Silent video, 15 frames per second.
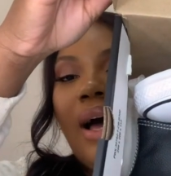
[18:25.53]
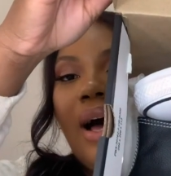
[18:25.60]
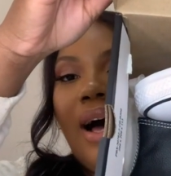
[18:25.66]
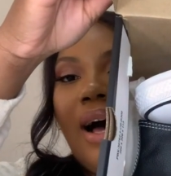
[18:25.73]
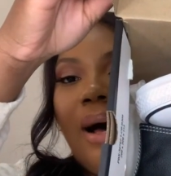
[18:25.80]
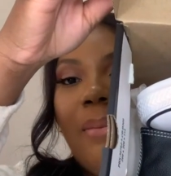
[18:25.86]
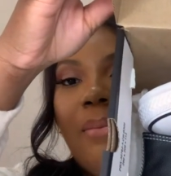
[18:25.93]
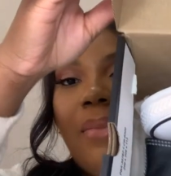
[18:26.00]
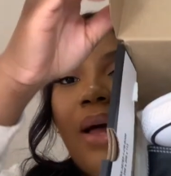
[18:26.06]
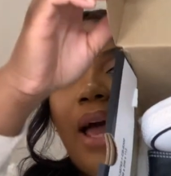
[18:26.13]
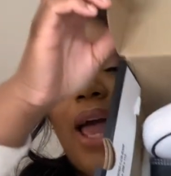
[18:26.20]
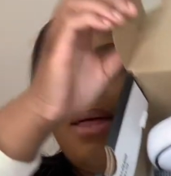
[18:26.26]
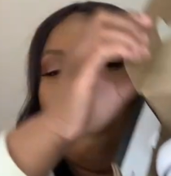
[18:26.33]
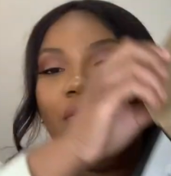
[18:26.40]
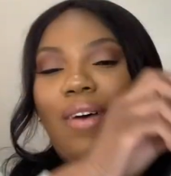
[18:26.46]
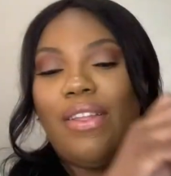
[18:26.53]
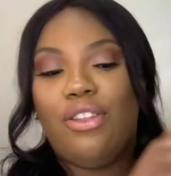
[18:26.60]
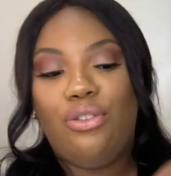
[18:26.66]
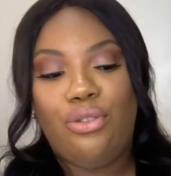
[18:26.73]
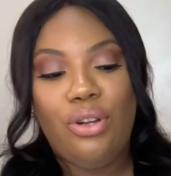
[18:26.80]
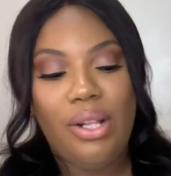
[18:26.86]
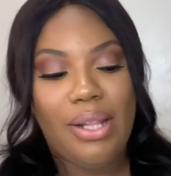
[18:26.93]
Um, and the fact
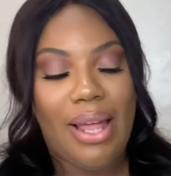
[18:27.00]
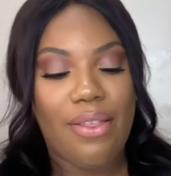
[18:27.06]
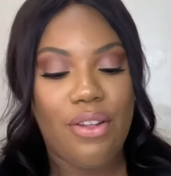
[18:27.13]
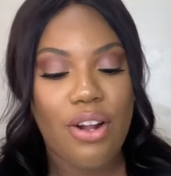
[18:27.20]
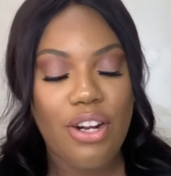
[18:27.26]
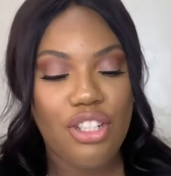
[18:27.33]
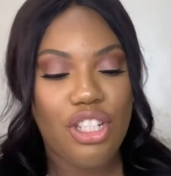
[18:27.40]
that they're leather,